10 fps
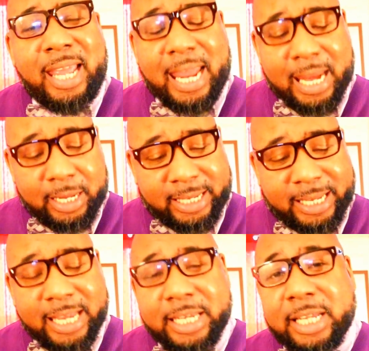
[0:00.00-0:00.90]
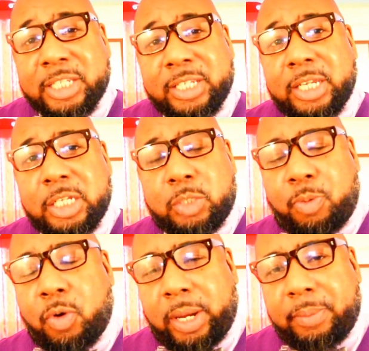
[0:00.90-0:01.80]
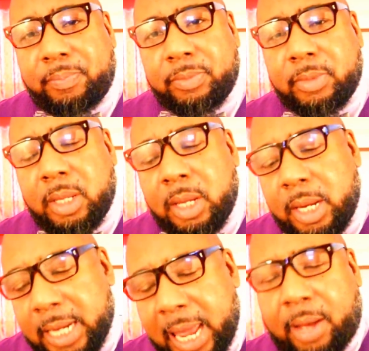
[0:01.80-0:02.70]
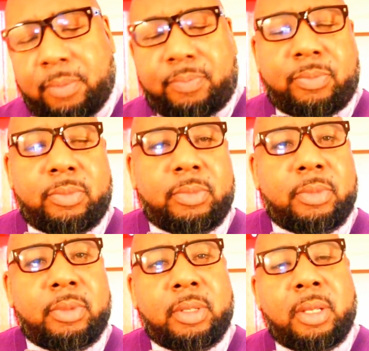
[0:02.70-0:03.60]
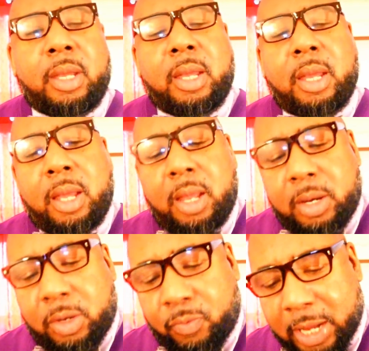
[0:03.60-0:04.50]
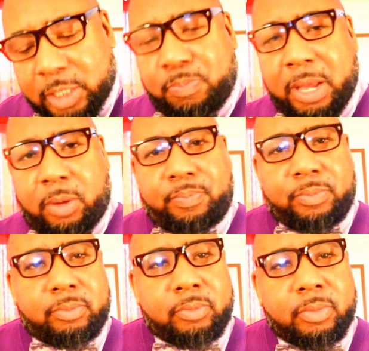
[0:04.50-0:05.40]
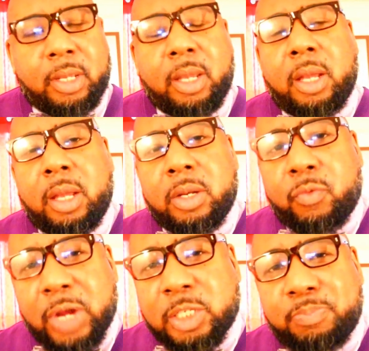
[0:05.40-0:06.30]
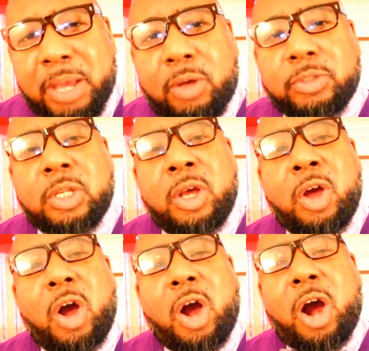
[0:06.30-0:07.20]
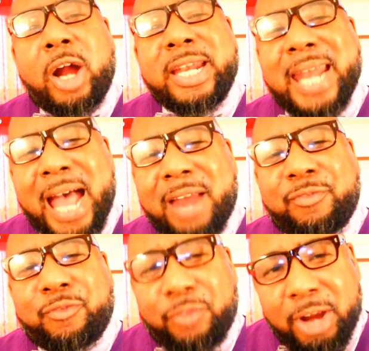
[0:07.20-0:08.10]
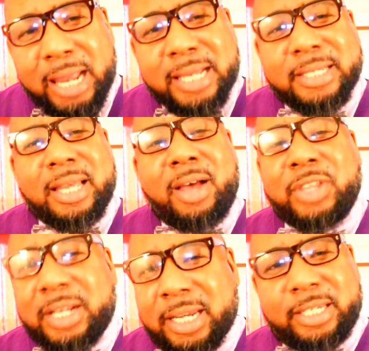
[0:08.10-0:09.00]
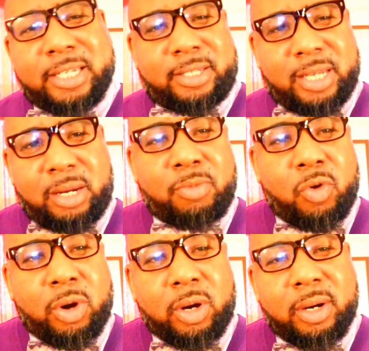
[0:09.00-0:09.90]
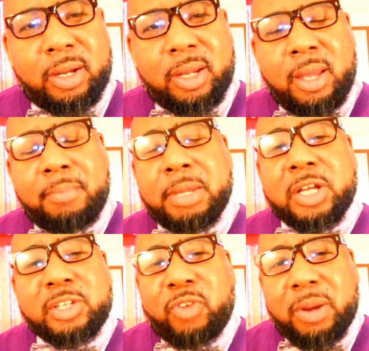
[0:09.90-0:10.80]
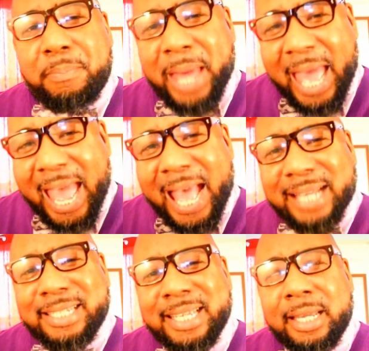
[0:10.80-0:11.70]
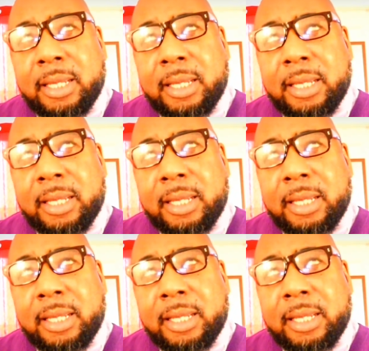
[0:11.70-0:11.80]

and getting us to this point. Now, the Rust Belt. The Rust Belts are not friends of the Clintons anymore, because for the past,